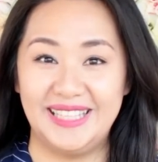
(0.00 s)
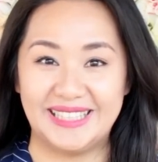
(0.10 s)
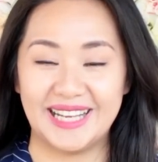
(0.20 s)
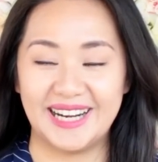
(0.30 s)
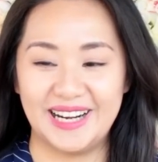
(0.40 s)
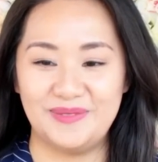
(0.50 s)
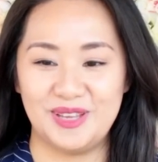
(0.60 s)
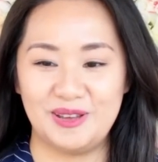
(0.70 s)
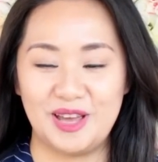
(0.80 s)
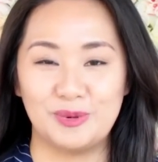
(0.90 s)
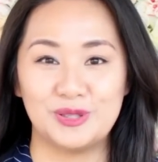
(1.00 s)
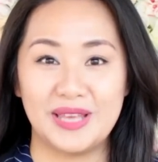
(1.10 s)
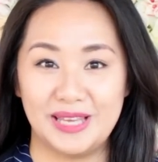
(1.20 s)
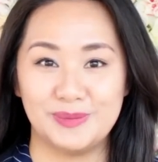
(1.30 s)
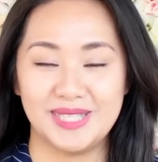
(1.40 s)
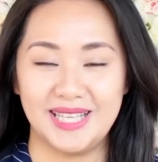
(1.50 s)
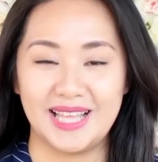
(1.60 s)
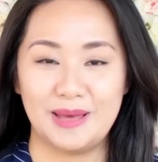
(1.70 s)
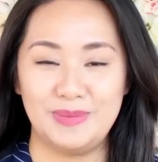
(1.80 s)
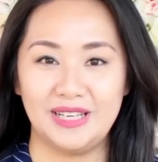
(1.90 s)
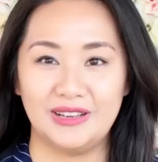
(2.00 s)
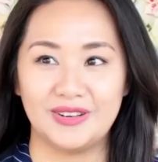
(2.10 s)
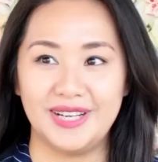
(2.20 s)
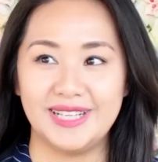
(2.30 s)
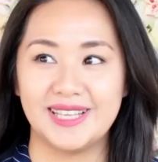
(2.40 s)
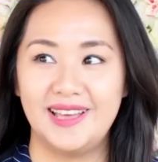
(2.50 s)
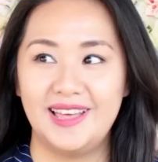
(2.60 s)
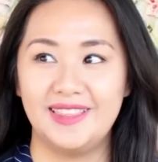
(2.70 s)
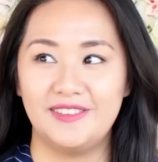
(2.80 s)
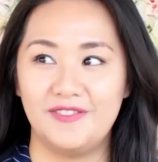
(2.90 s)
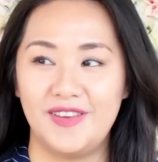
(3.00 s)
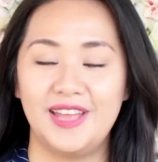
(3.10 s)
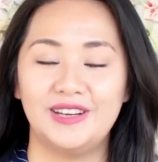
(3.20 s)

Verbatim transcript: being there and being able to MC that meet and greet,